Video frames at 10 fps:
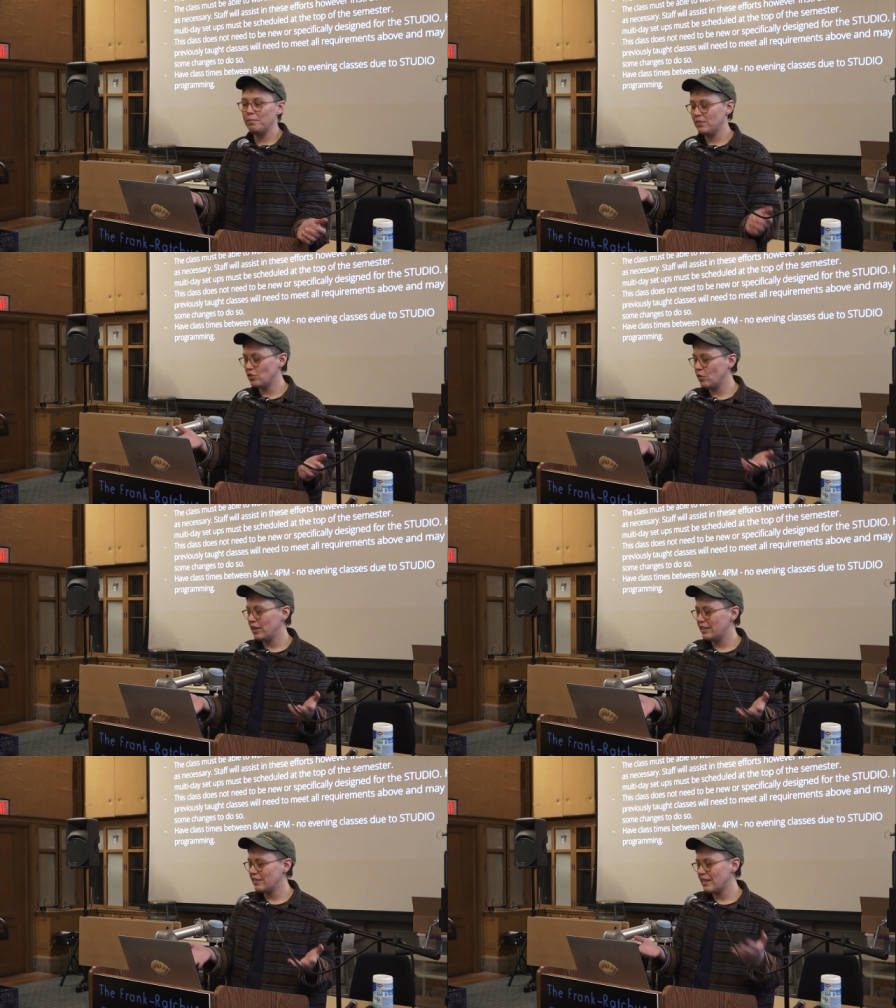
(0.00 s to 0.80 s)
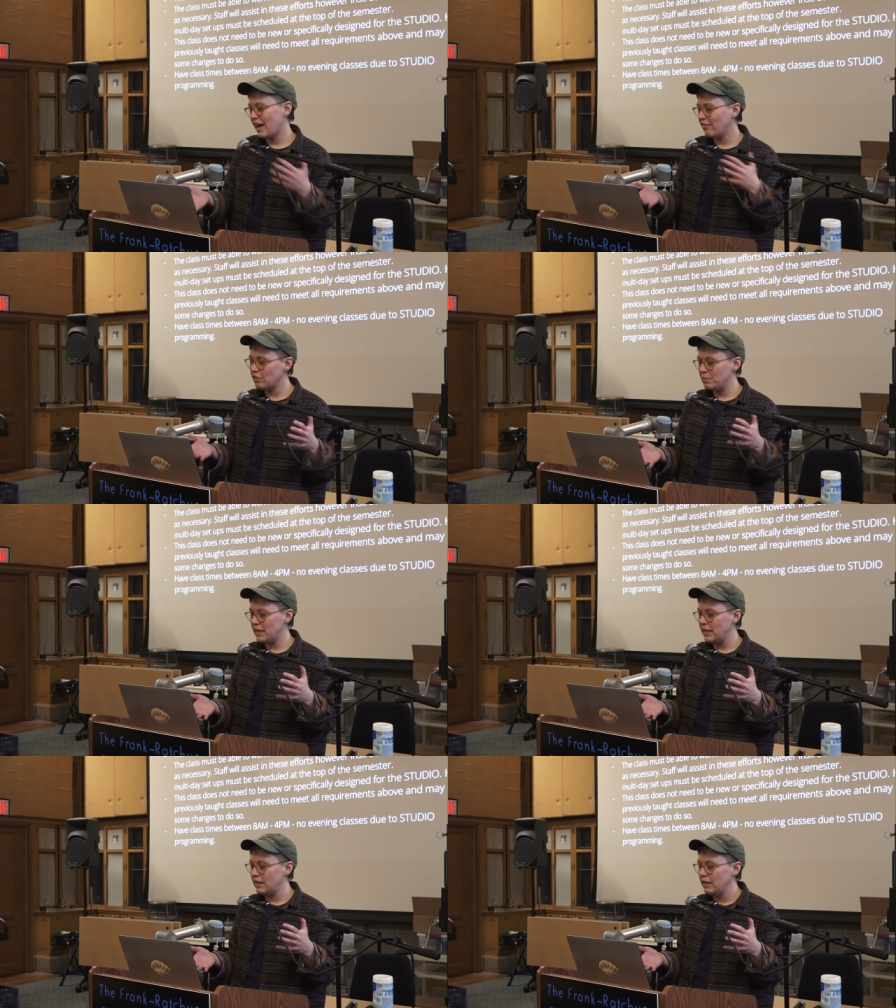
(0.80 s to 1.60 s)
So it doesn't have to
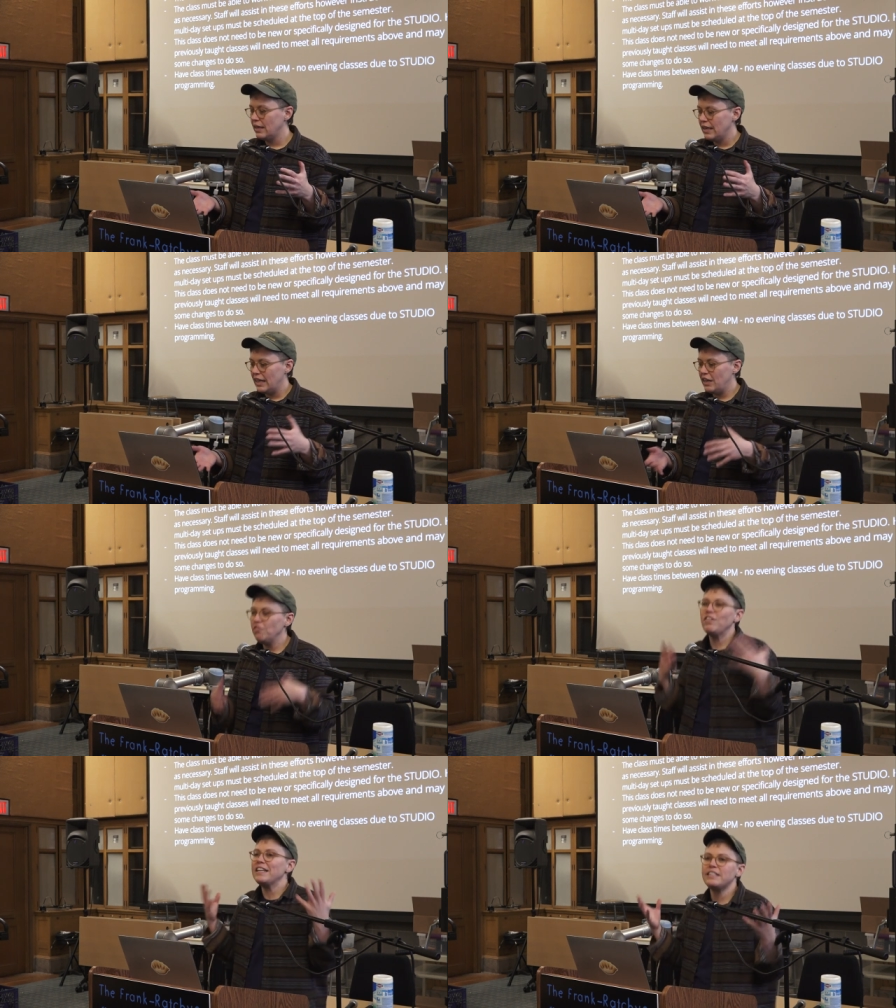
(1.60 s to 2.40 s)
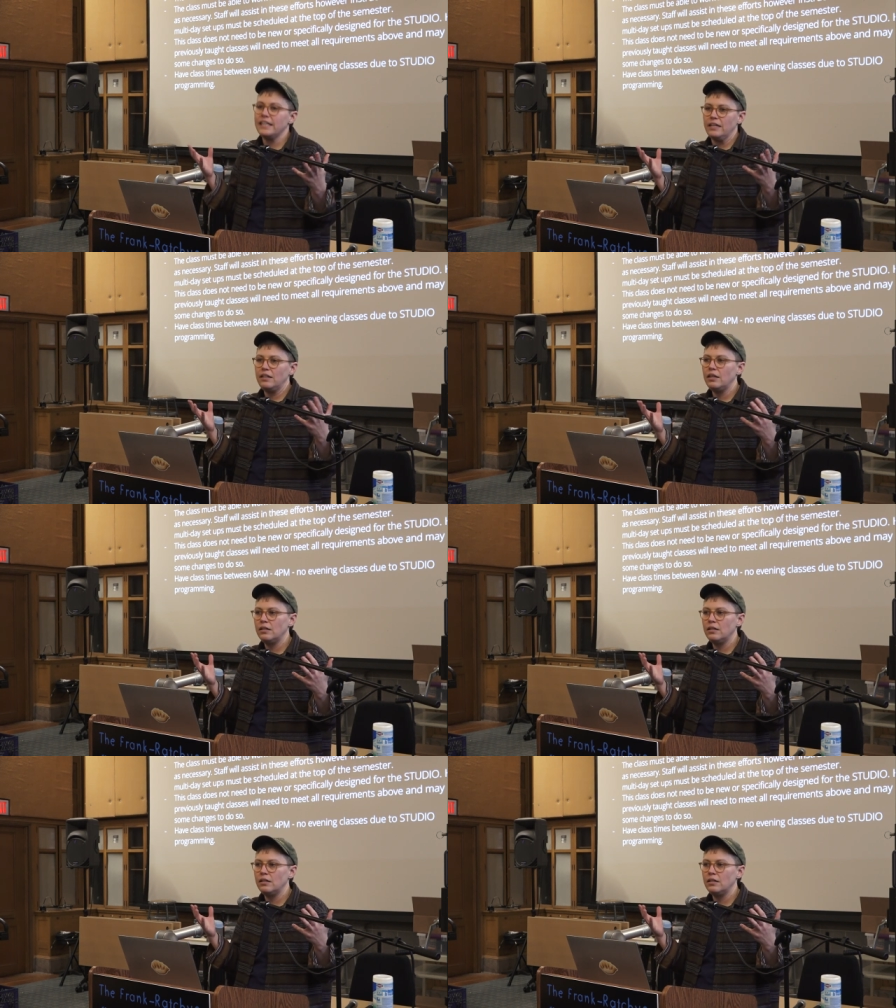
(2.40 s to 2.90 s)
be invented